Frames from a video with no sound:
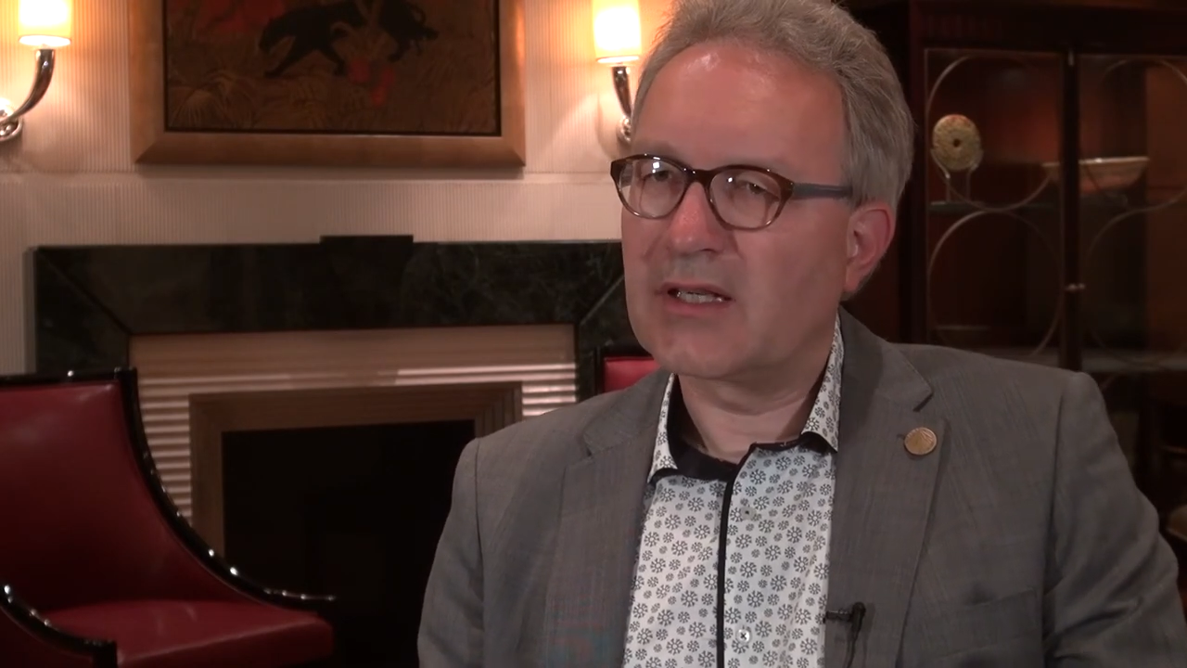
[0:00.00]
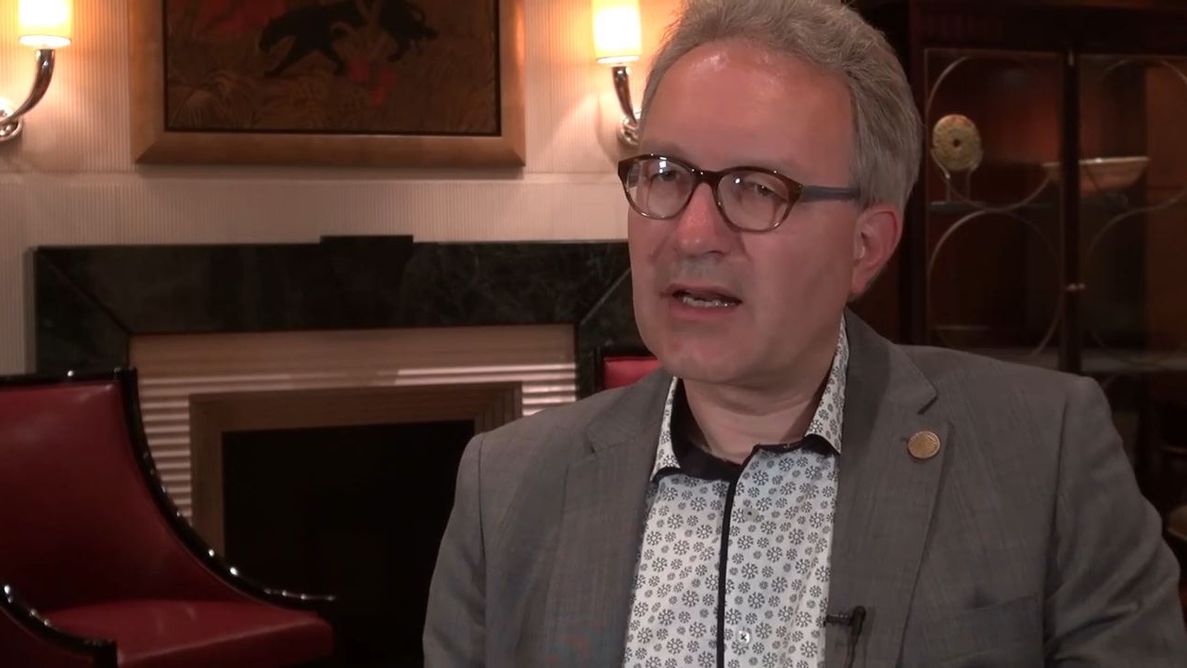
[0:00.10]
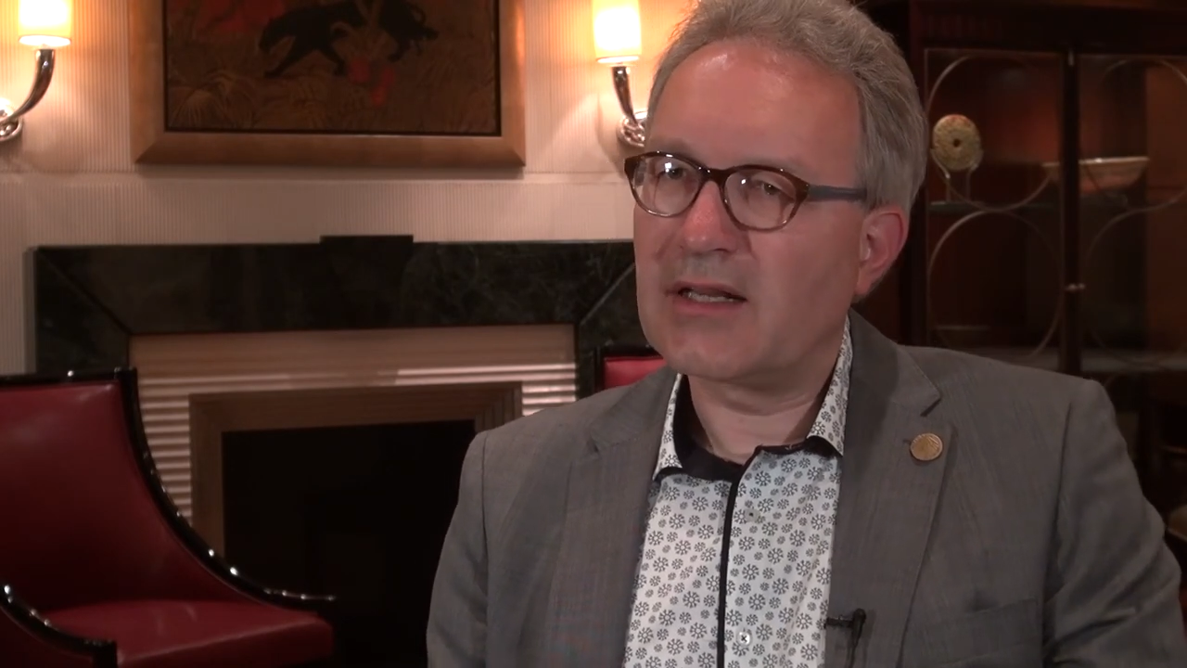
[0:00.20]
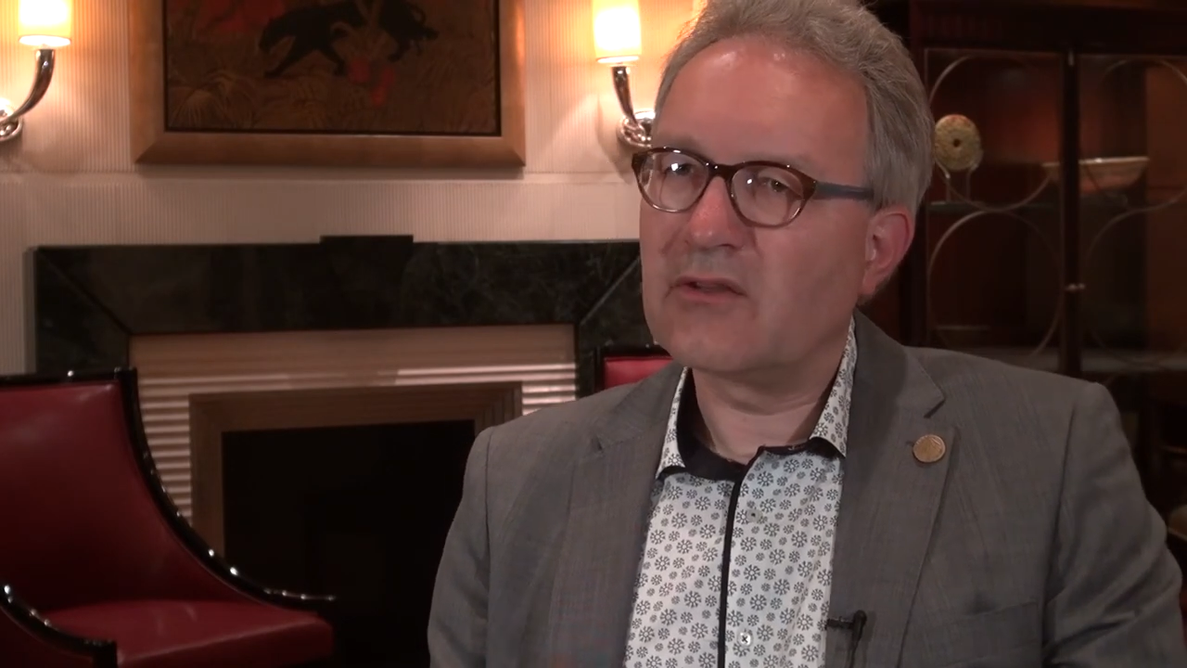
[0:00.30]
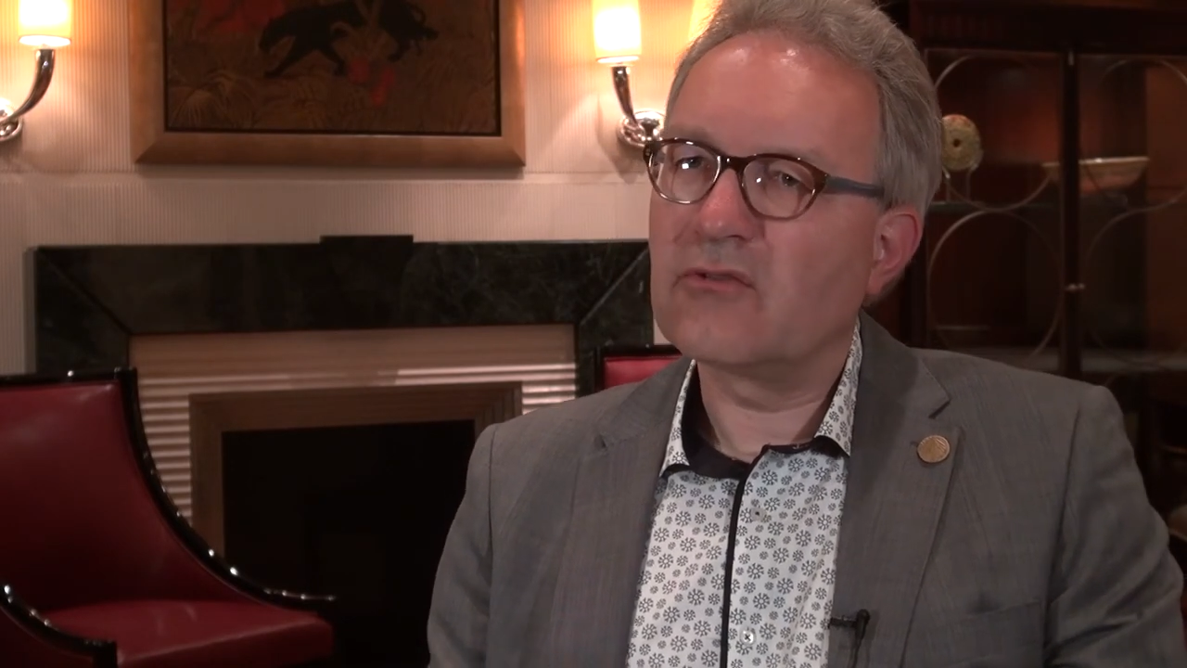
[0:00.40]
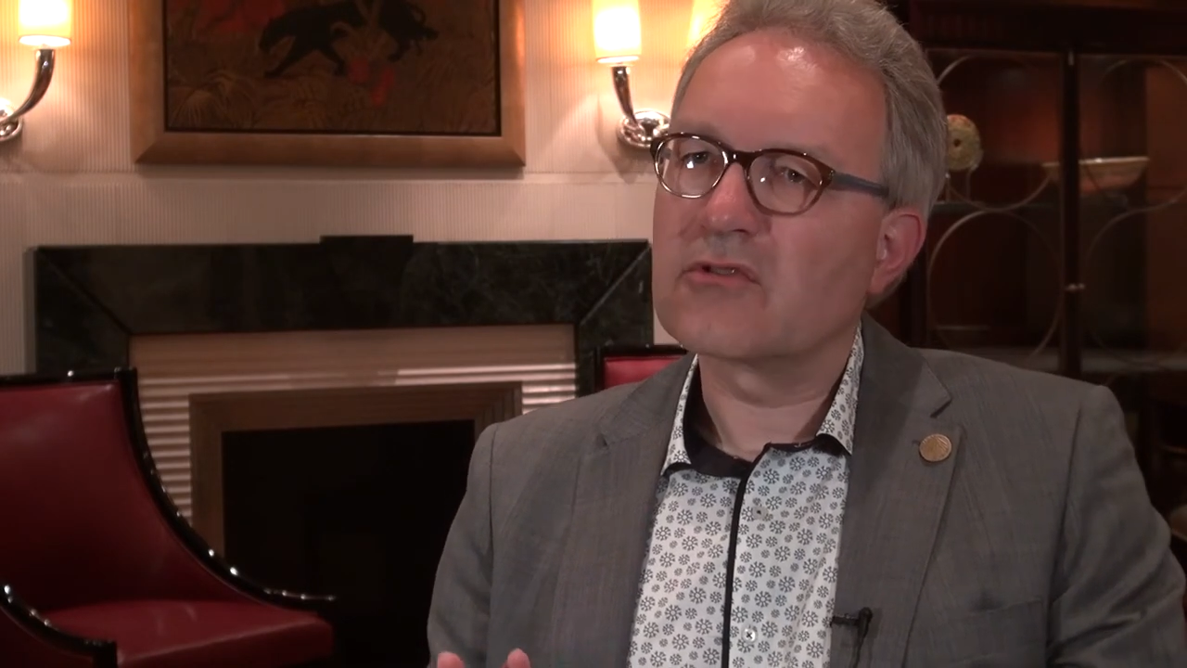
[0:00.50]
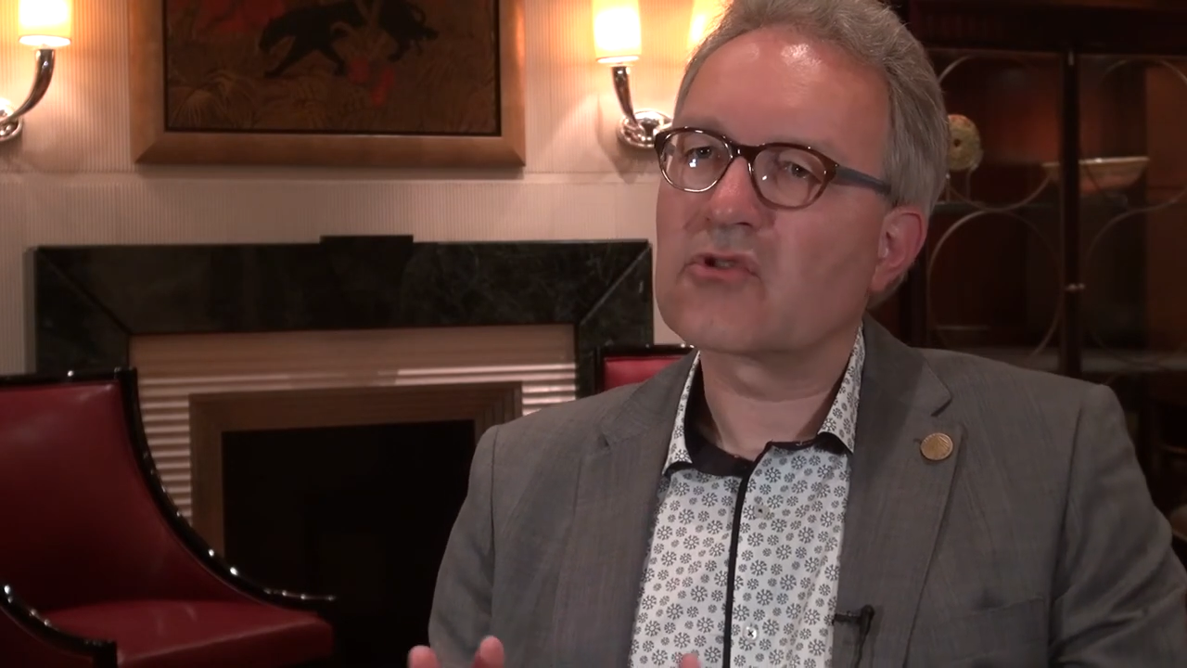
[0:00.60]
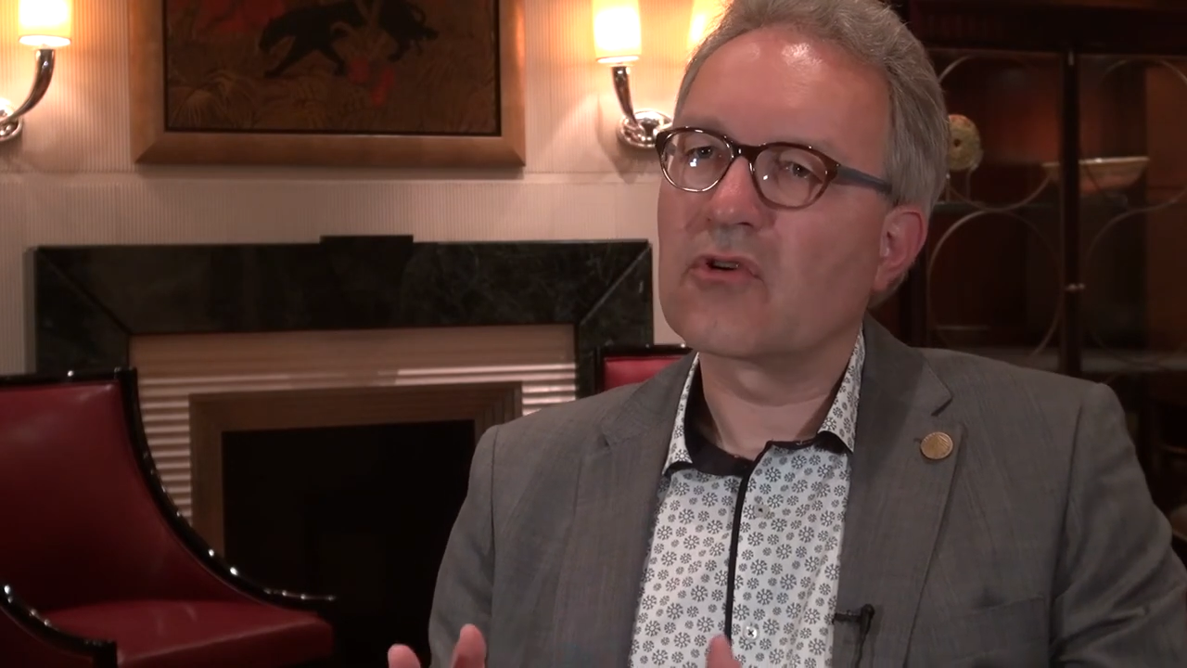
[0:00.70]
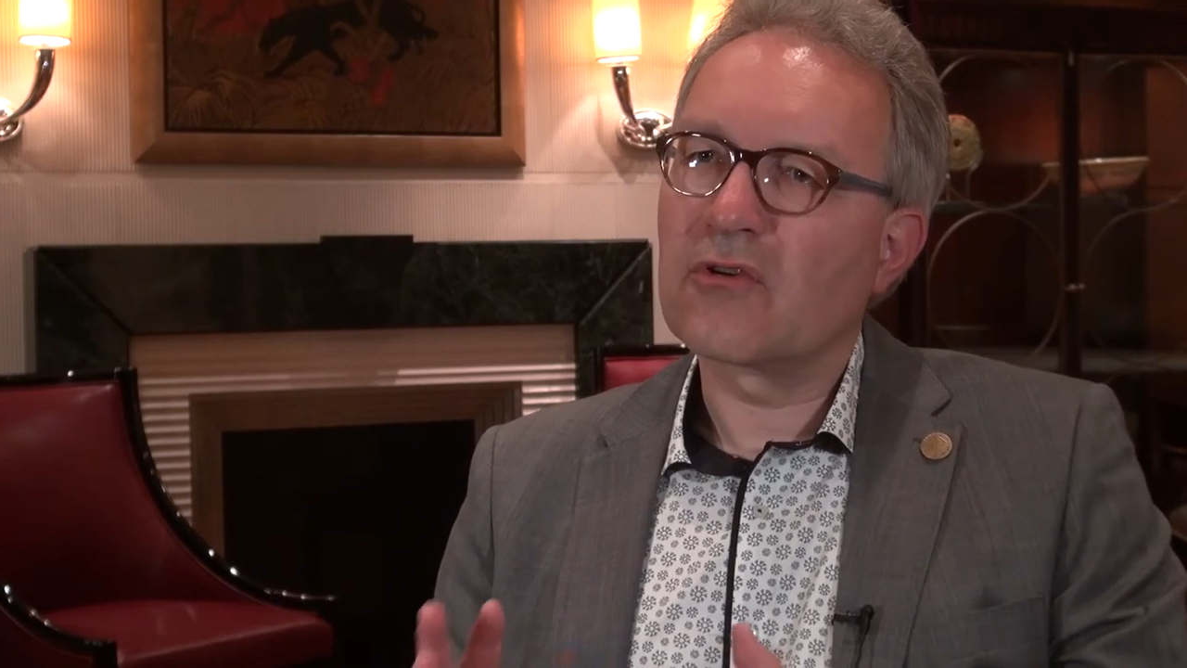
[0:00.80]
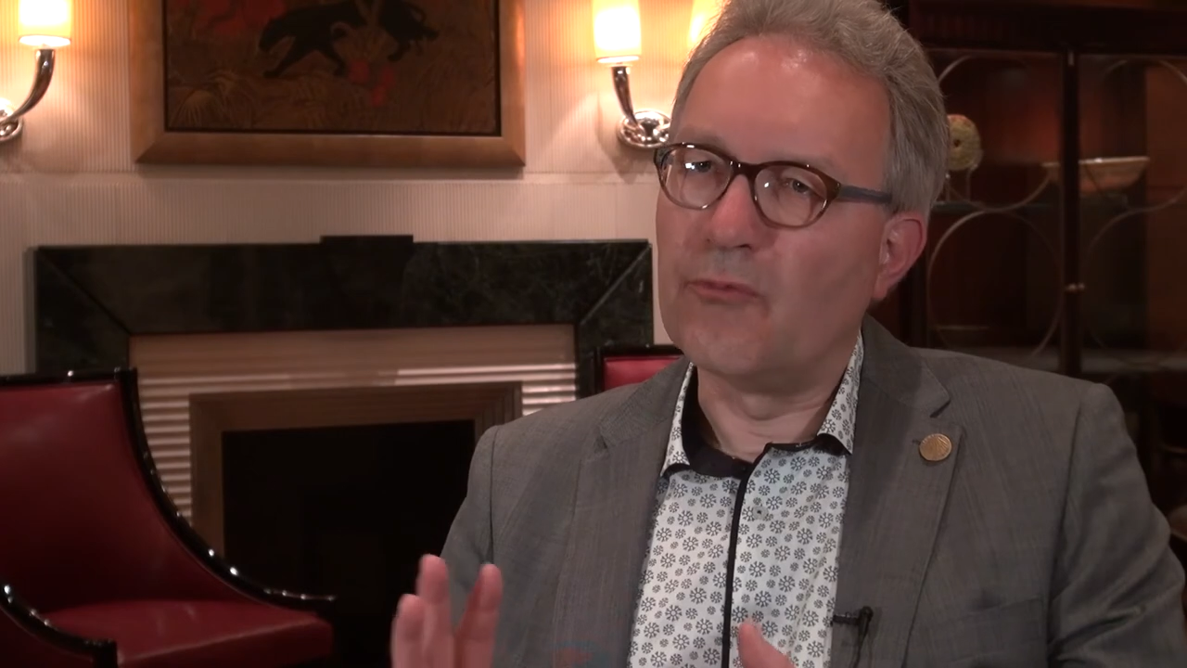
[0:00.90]
getting to a
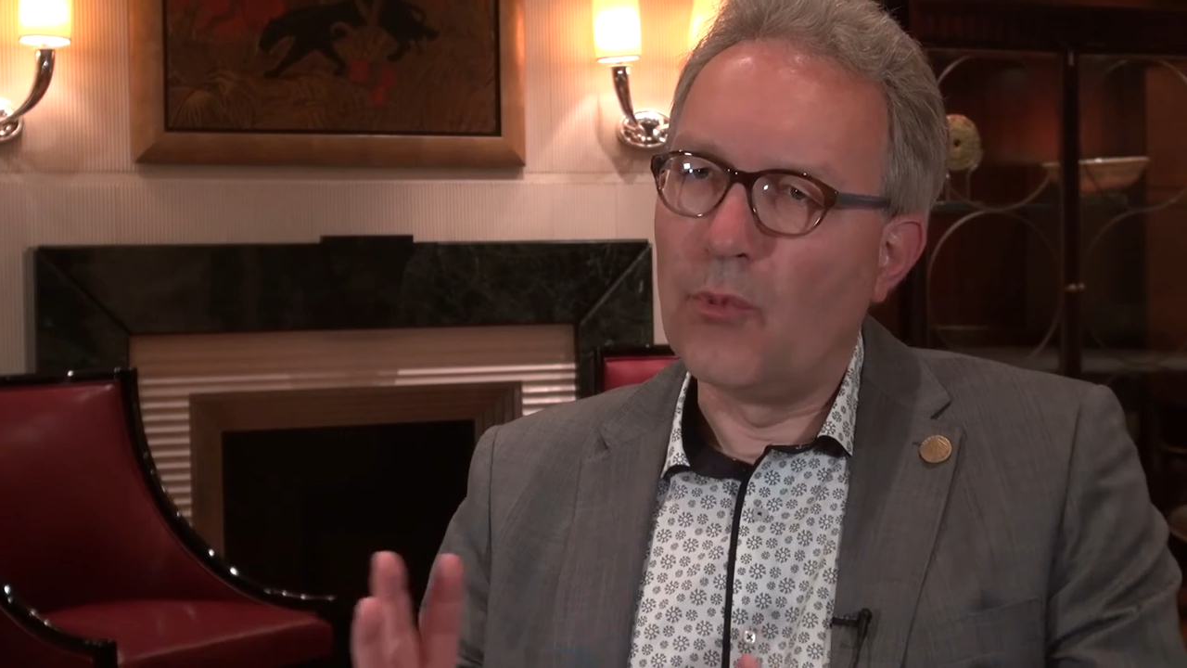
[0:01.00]
sort of